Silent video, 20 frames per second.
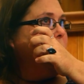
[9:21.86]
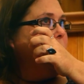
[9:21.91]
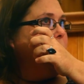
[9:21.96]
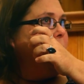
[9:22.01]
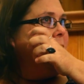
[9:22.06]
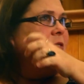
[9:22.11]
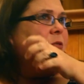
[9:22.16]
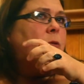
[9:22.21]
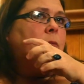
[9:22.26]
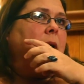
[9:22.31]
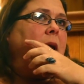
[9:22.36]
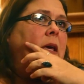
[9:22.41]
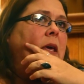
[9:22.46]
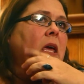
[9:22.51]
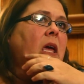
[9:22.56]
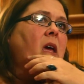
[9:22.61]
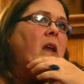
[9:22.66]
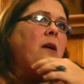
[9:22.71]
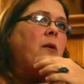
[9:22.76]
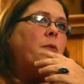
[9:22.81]
But for my
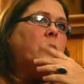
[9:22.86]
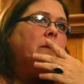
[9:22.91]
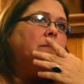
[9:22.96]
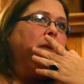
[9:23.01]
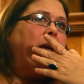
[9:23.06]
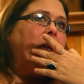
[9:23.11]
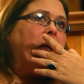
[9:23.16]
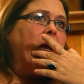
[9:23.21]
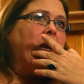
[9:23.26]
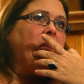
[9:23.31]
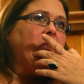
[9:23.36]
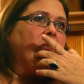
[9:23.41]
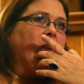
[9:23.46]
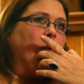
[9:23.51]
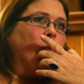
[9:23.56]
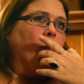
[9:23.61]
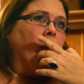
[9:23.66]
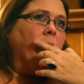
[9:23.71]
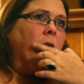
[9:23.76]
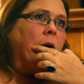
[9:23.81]
kid, I would have made
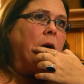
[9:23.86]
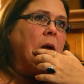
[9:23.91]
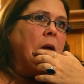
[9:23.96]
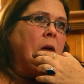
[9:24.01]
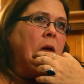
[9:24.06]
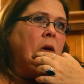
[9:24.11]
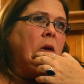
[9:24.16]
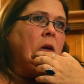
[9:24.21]
anything work.